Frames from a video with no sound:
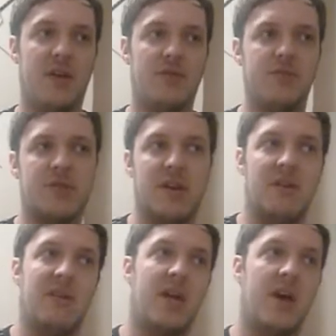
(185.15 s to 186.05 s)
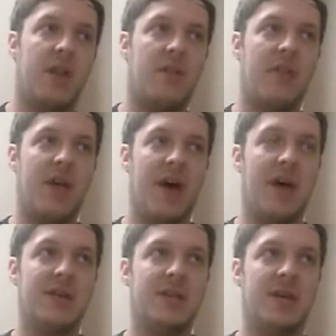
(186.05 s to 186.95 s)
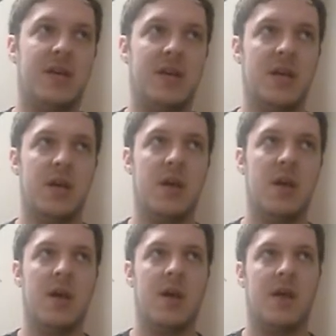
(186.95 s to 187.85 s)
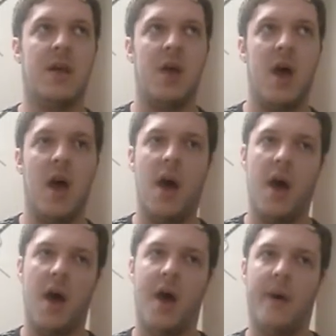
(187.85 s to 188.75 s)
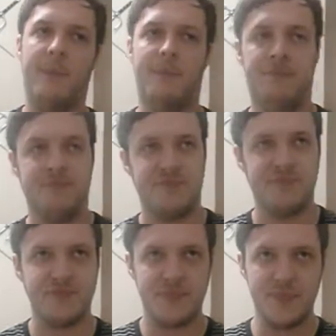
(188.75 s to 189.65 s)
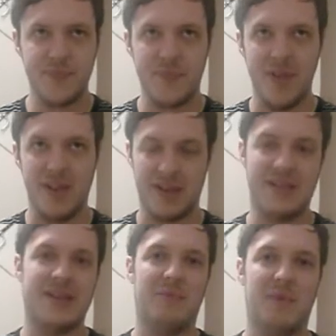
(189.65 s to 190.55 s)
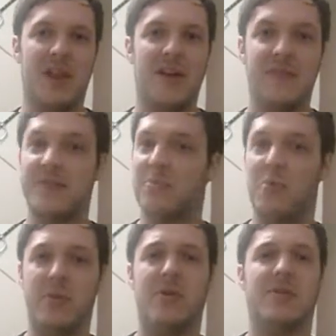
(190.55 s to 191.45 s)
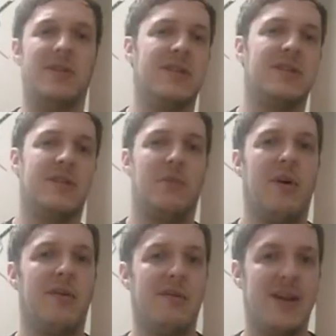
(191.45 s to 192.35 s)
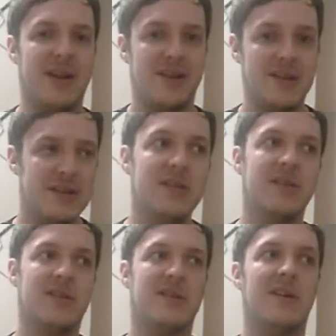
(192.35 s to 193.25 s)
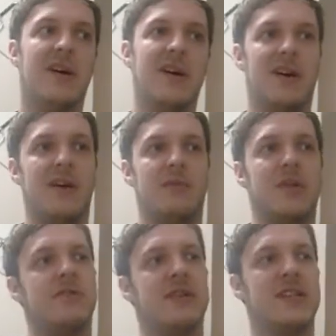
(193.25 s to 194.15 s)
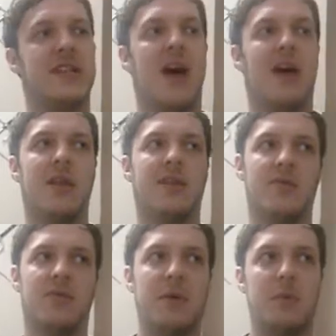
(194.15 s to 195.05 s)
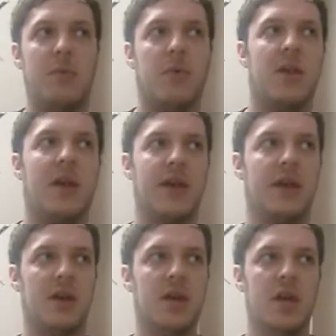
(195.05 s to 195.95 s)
I've also learned that, like I said, my life is more monotonous than what I realised, so I kind of want to address that, and it's also made me want to, like,